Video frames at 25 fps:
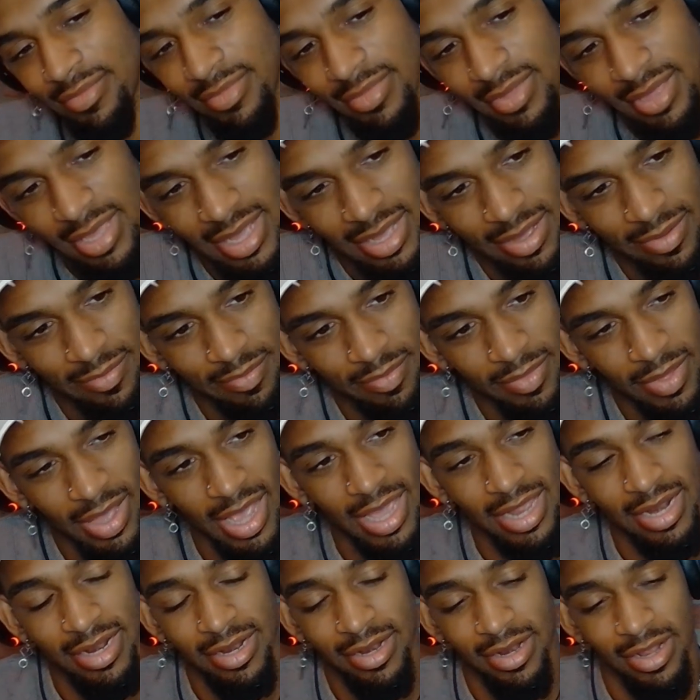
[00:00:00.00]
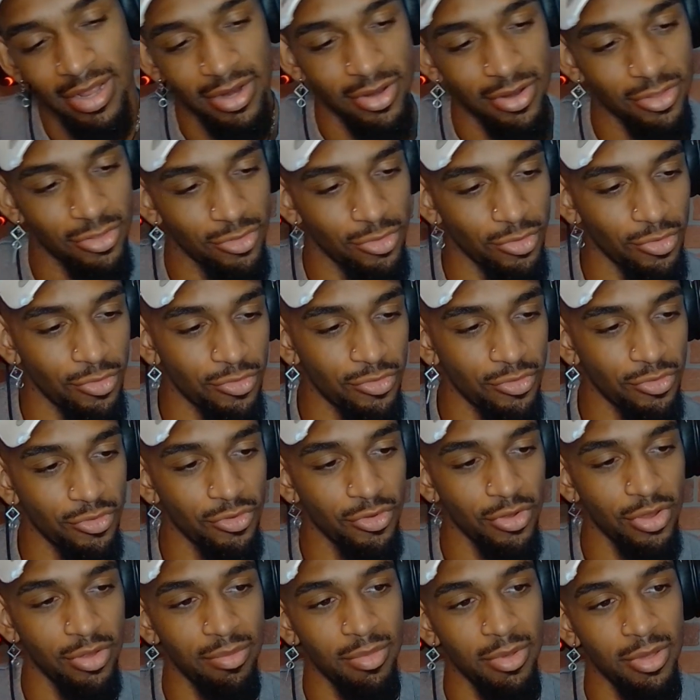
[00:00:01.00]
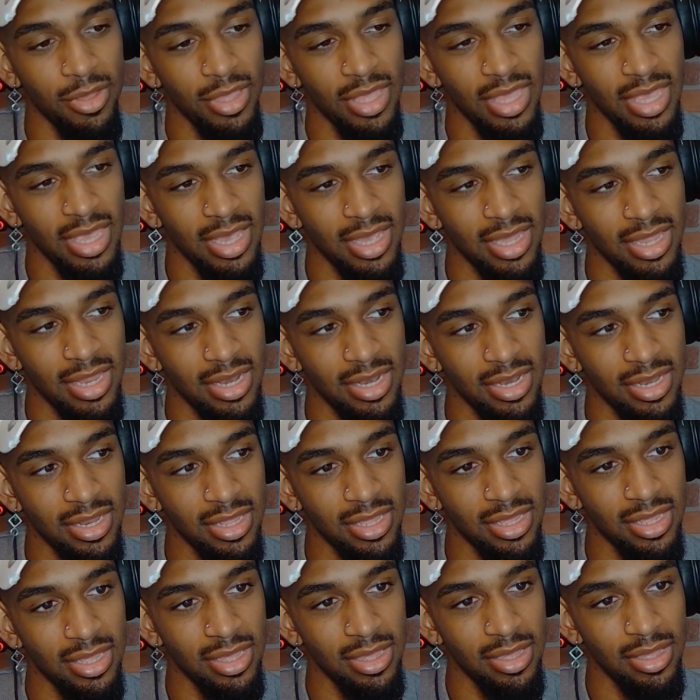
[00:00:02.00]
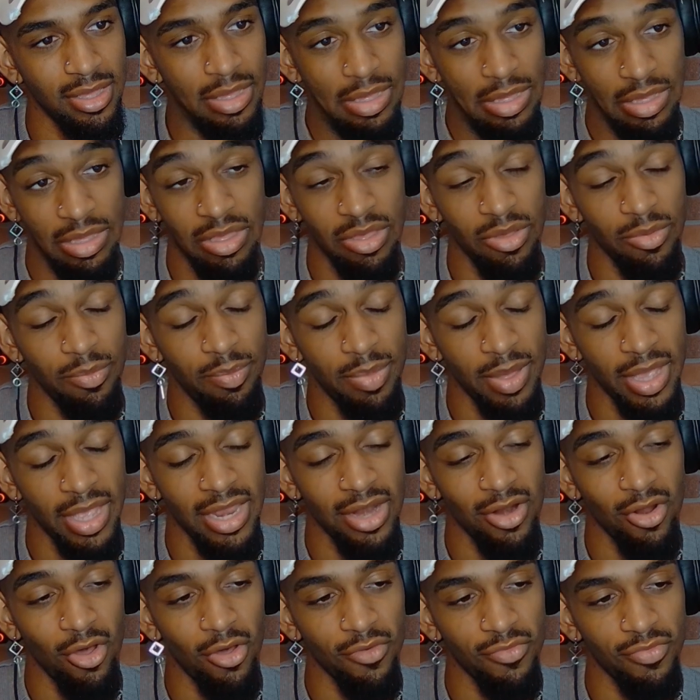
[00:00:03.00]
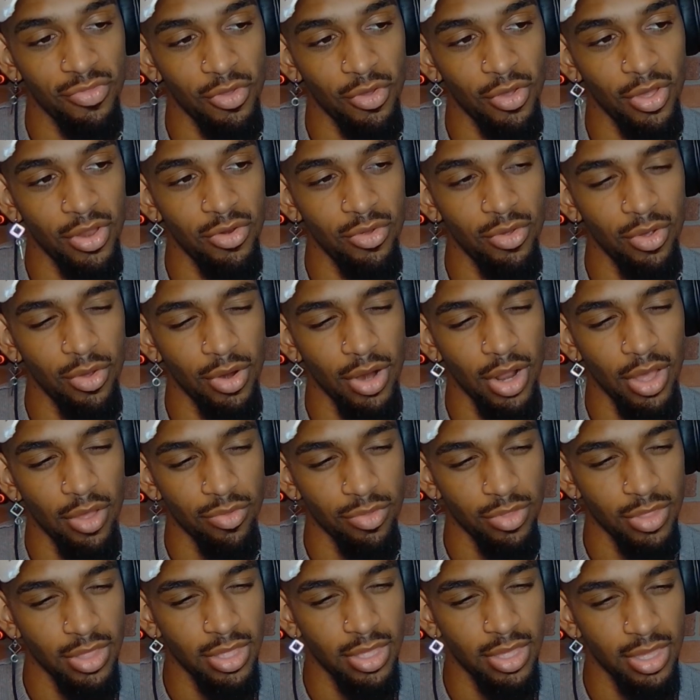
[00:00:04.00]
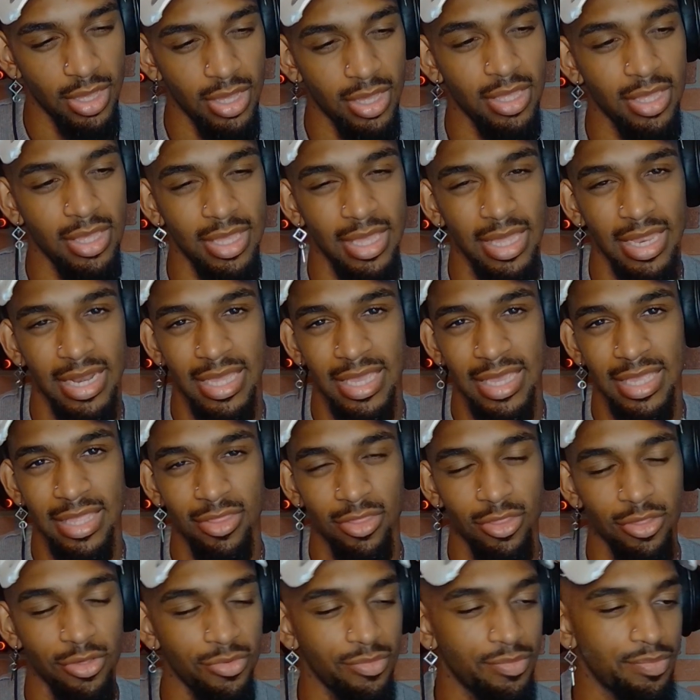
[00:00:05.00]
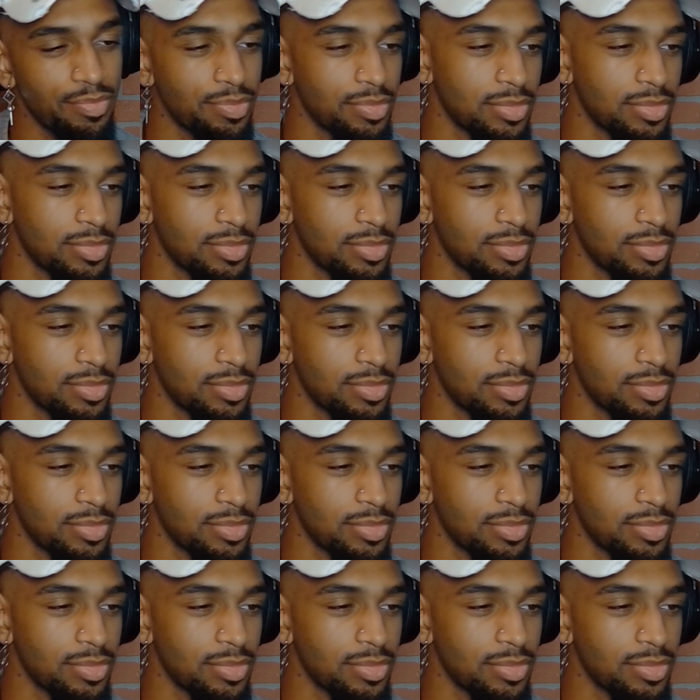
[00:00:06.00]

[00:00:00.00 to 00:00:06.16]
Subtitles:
yeah, I had a non-disclosure agreement, and it paid off though. I knew what I was getting into.